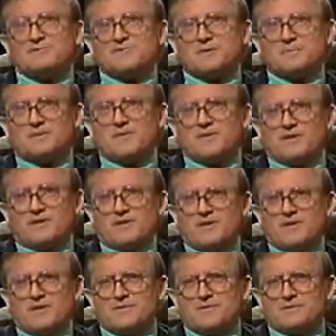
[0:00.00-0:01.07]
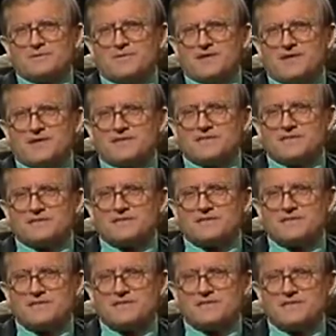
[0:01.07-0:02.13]
was up in the Hollywood
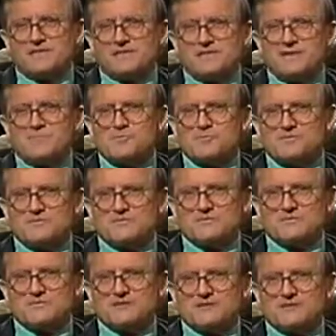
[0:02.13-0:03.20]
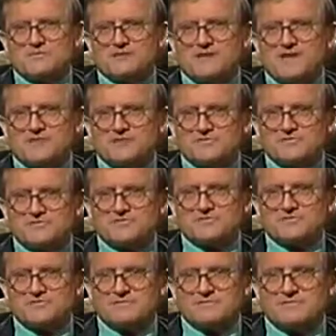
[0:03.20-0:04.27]
Hills, and I watched it on
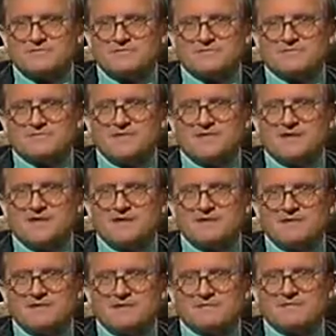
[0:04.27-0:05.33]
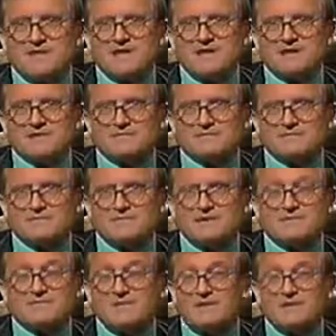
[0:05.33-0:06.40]
television. A thing I rarely
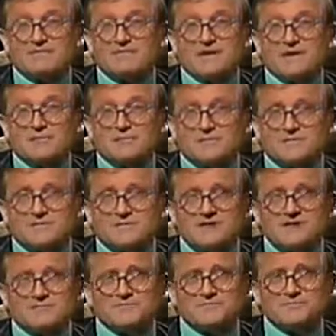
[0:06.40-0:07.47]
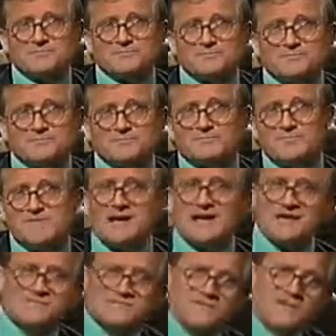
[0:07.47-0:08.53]
watch television, but of course
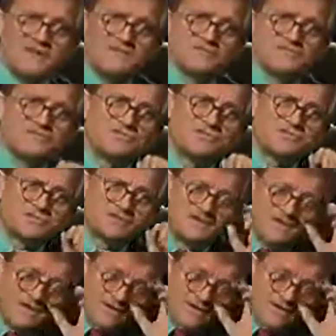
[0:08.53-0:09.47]
live television is